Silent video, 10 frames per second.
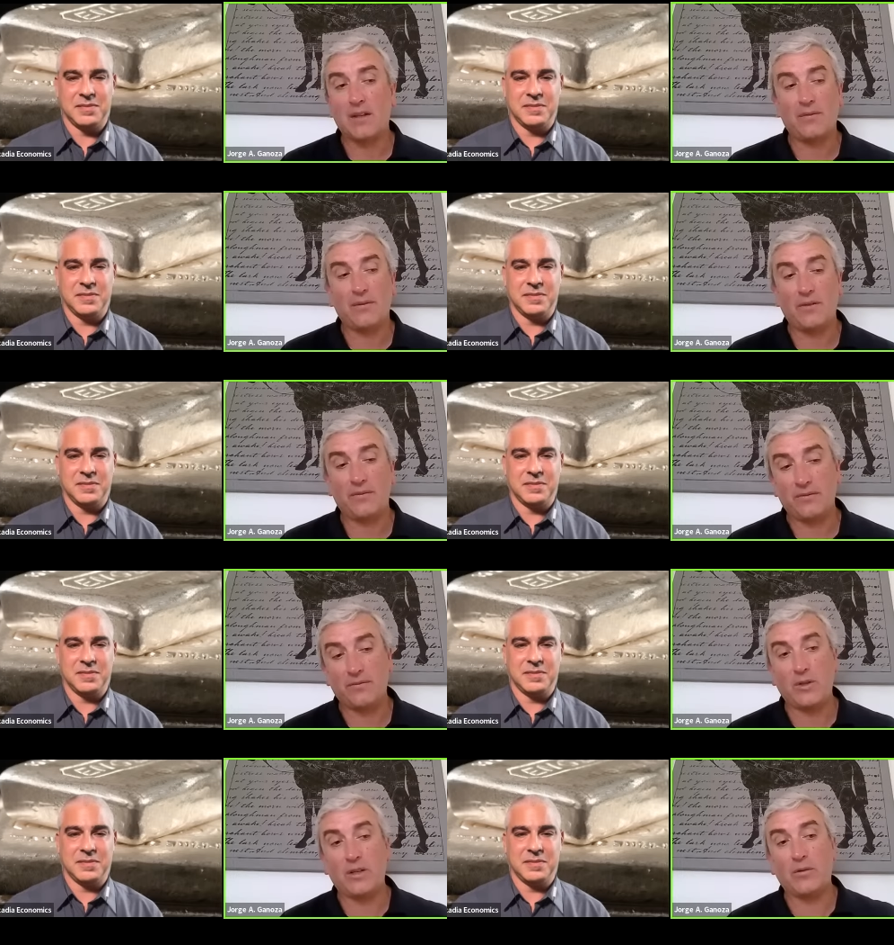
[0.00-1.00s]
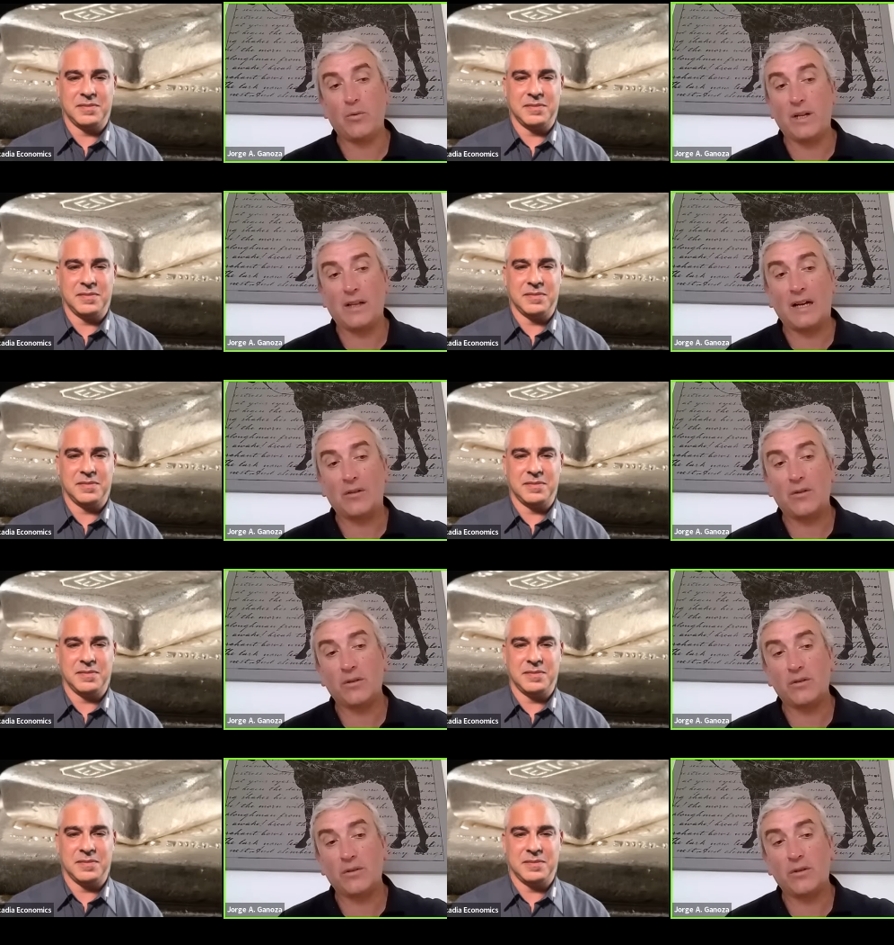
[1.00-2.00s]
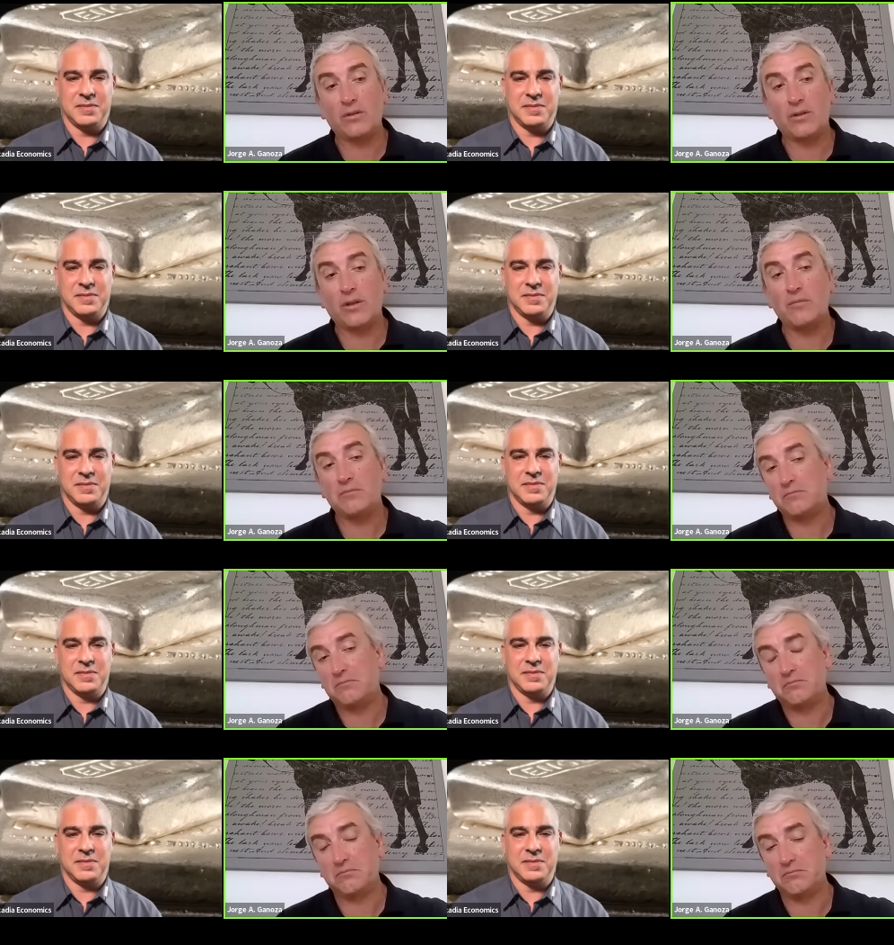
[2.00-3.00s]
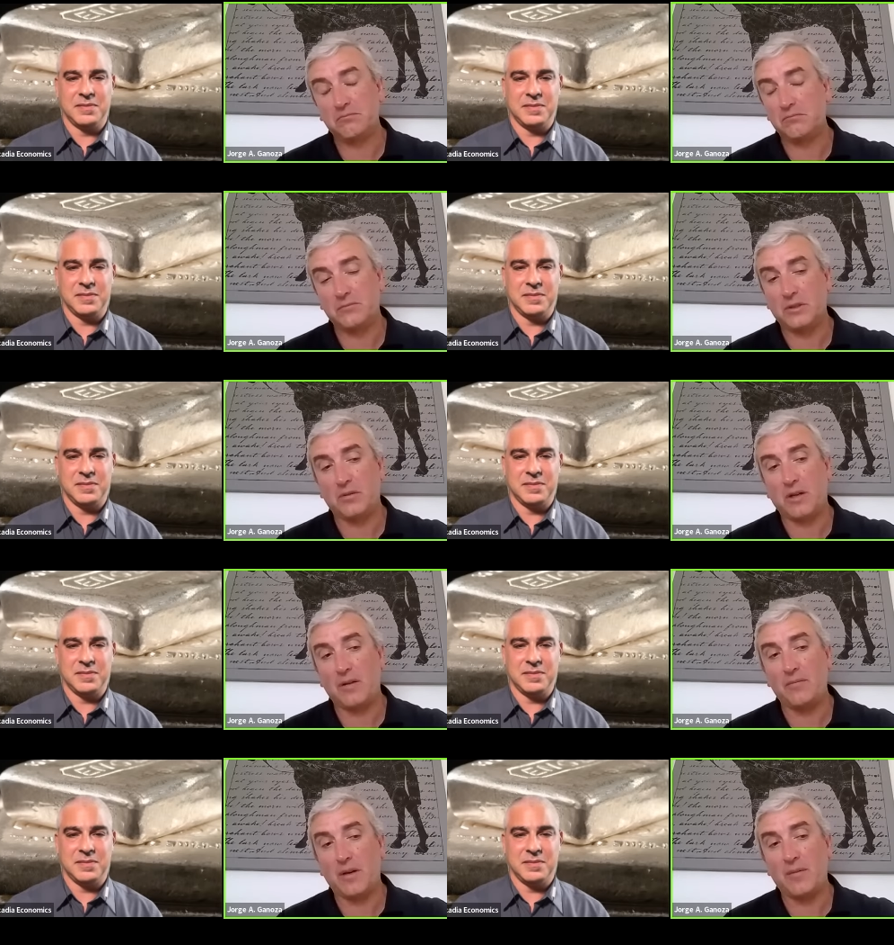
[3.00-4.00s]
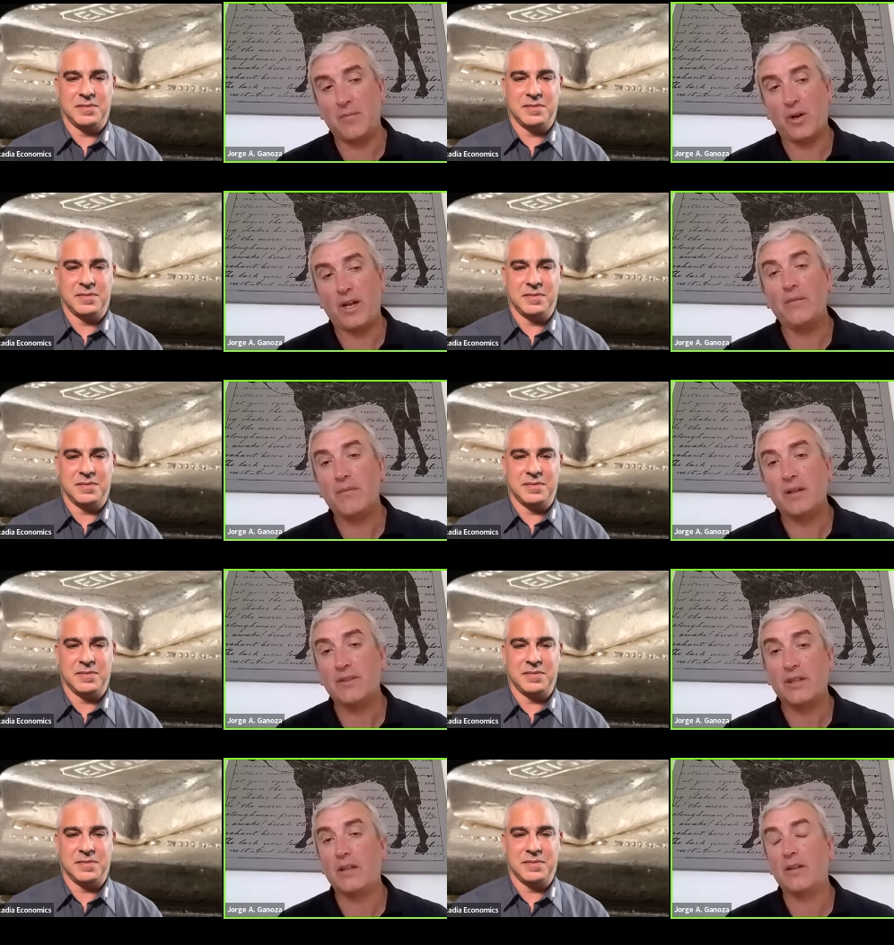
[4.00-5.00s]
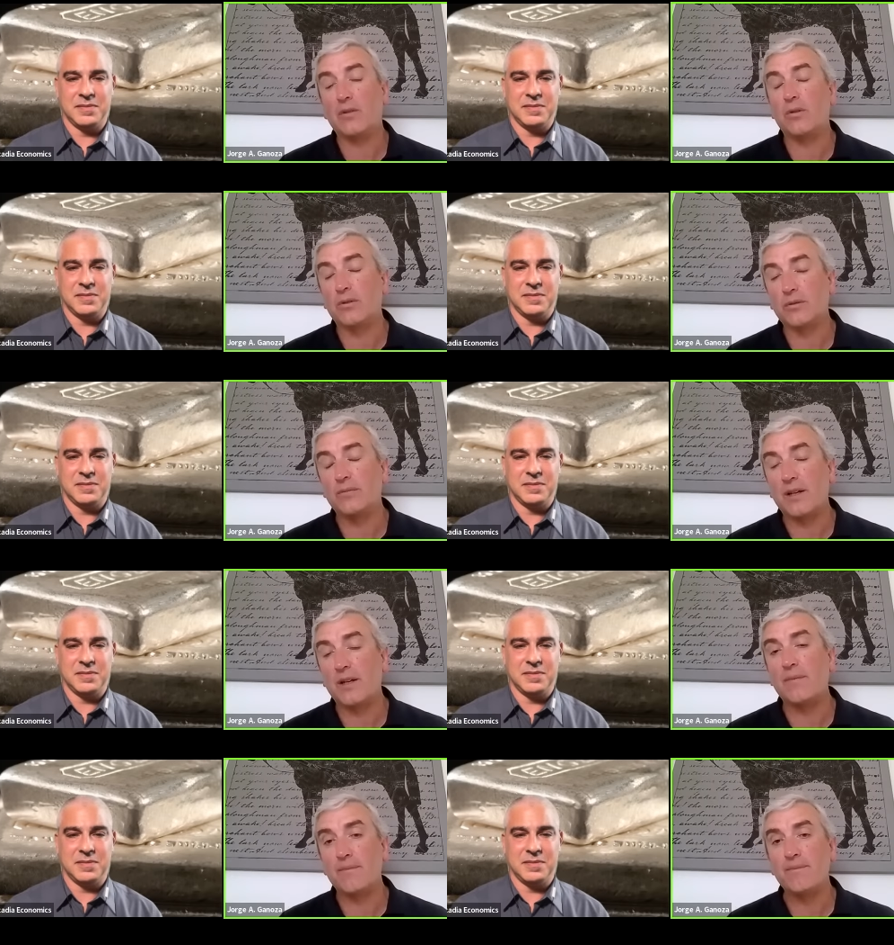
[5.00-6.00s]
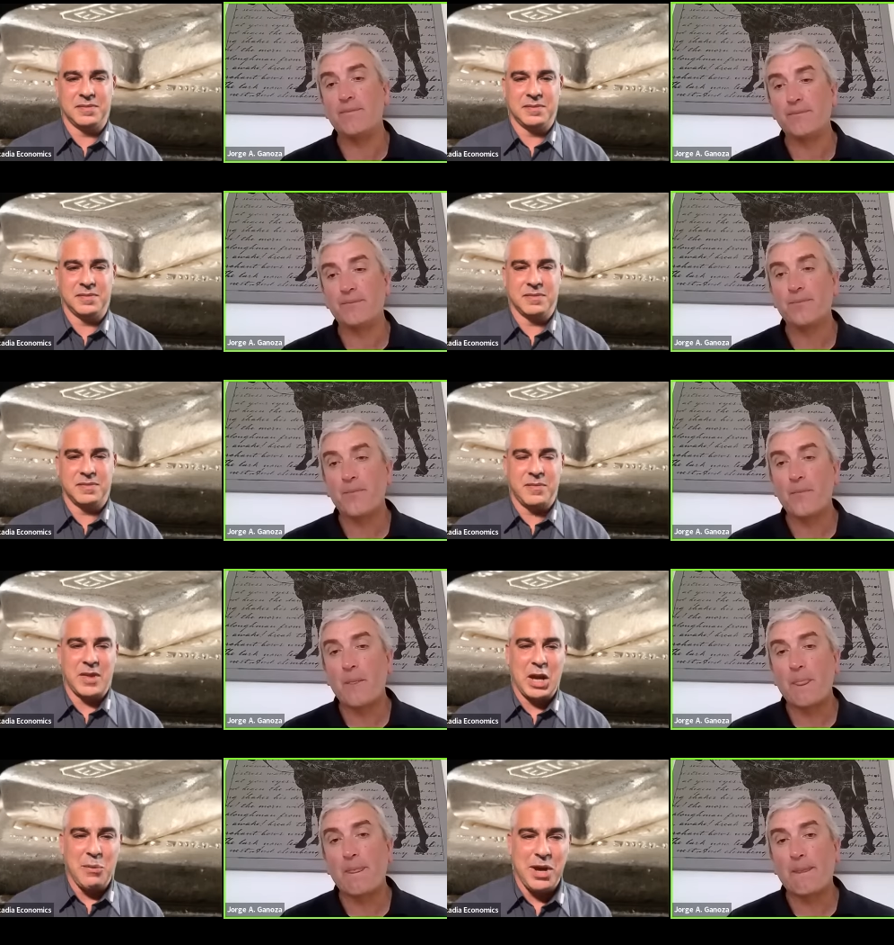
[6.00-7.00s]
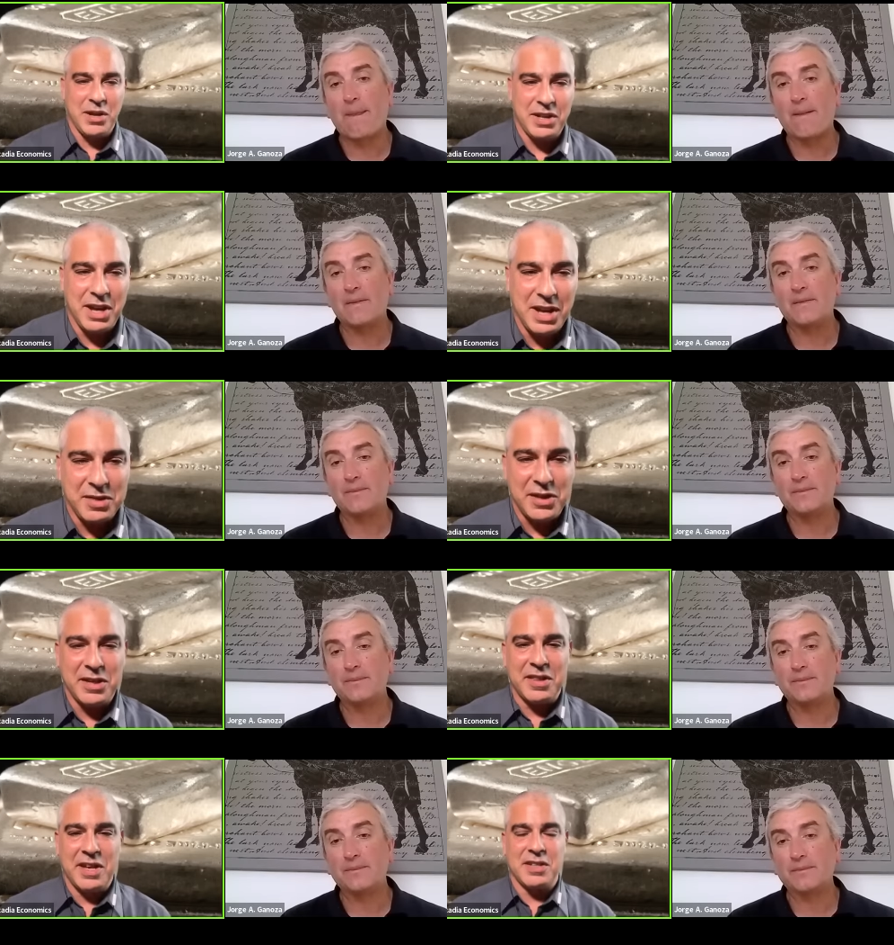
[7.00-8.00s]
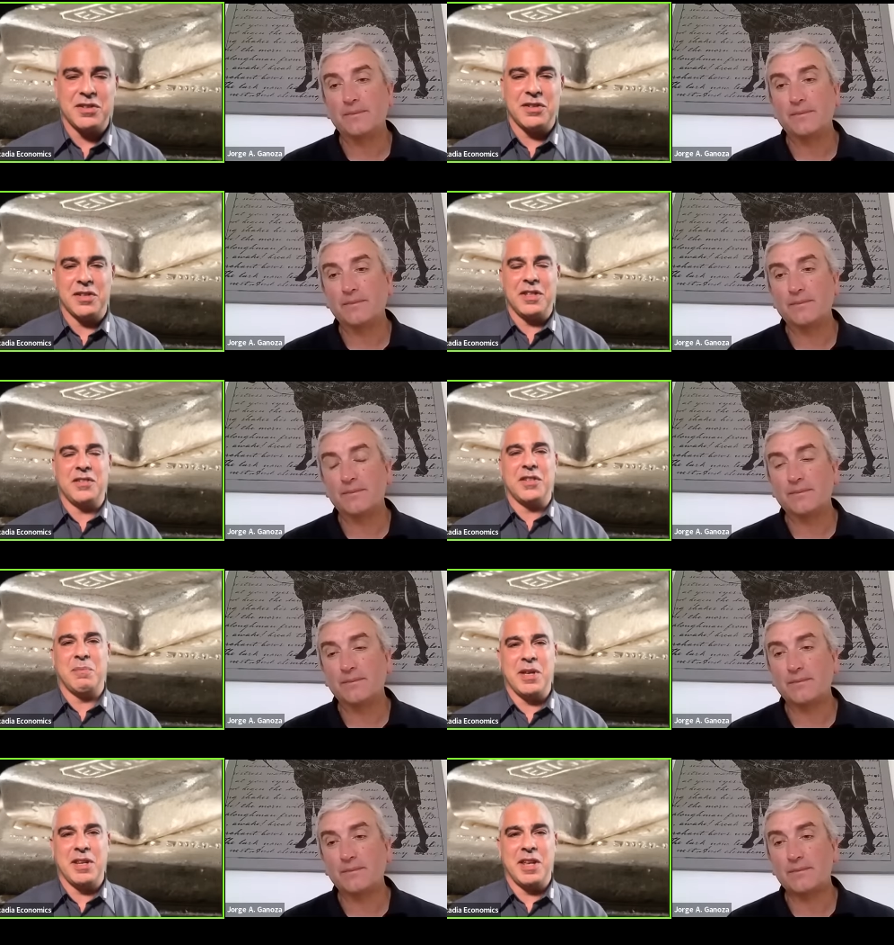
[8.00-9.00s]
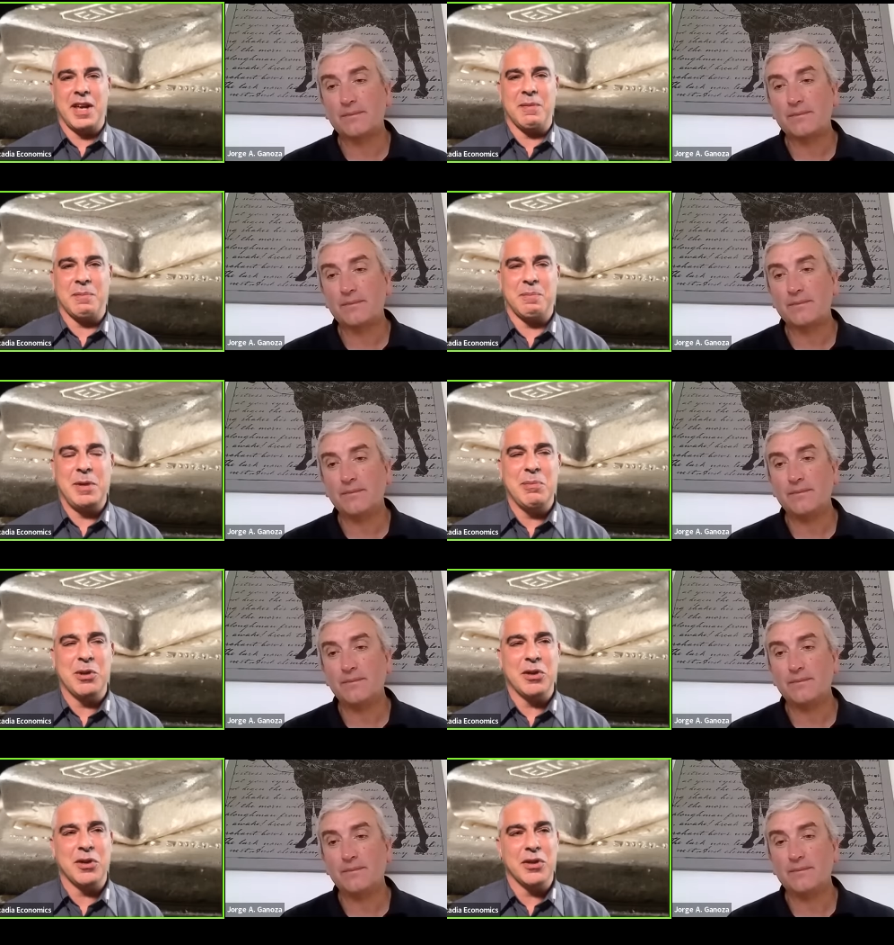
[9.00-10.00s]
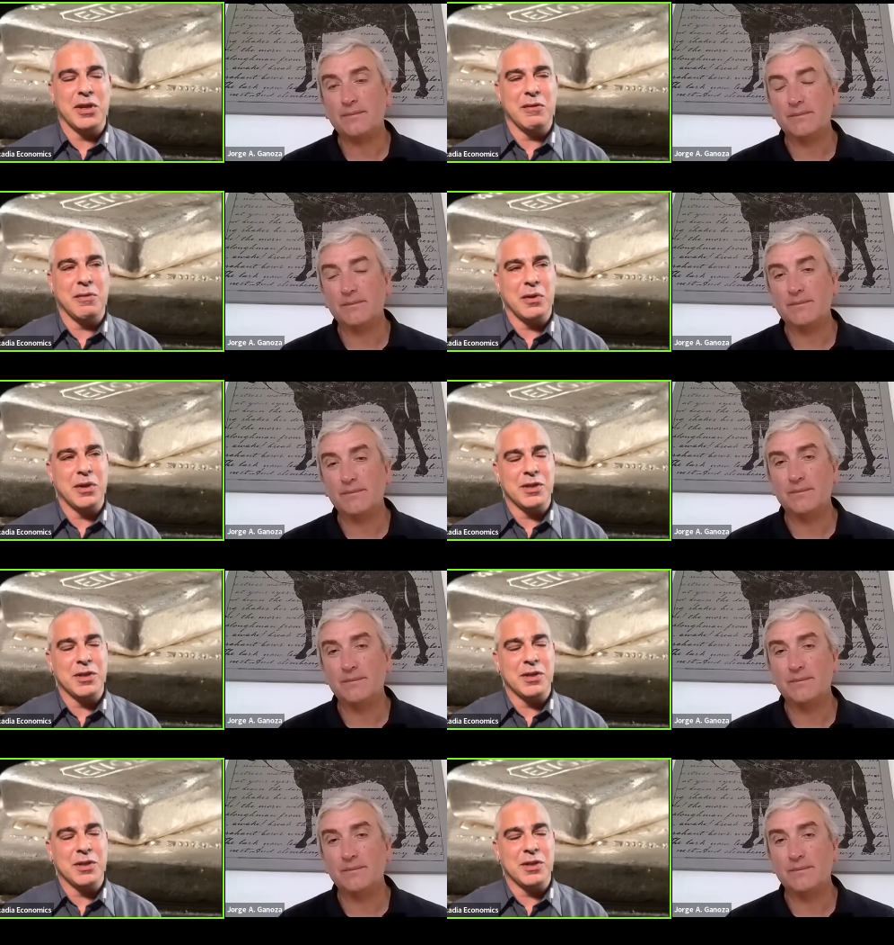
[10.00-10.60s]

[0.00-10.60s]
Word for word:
Speaker 1: If, if we're well anchored on long term, you know, I'm, I'm okay and stay
Speaker 2: the course. Yeah. Well, I think that's certainly something that people are looking for,